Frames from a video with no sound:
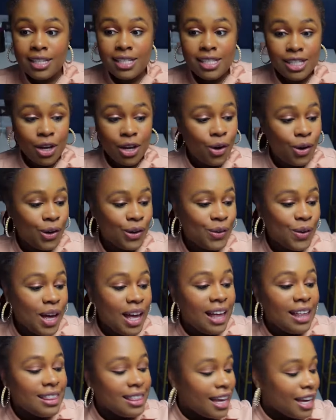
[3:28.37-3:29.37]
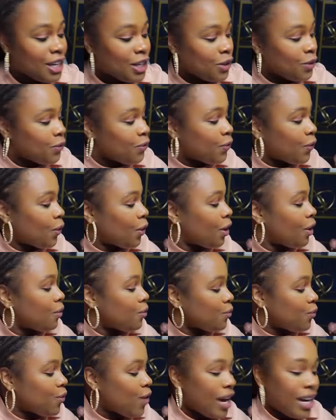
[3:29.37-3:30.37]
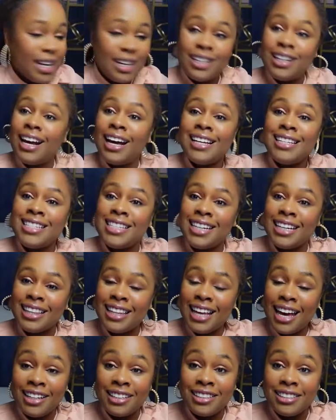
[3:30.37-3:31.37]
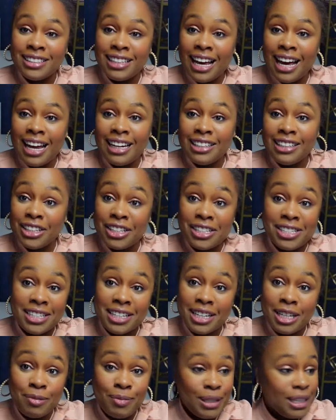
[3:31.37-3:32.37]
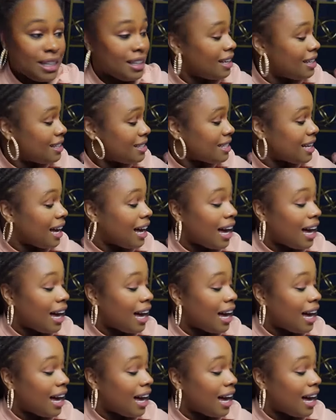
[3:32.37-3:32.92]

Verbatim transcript: So thank you for recognizing that it that it looks good because